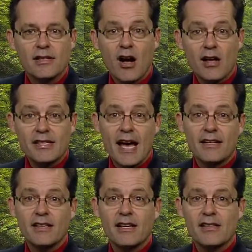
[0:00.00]

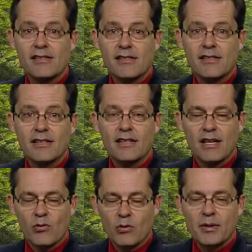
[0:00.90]
Contact us,
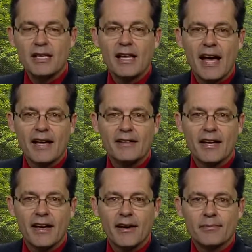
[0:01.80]
and we'll be glad
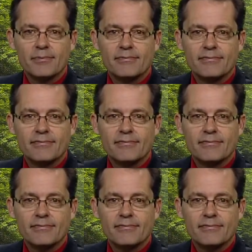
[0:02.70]
to help.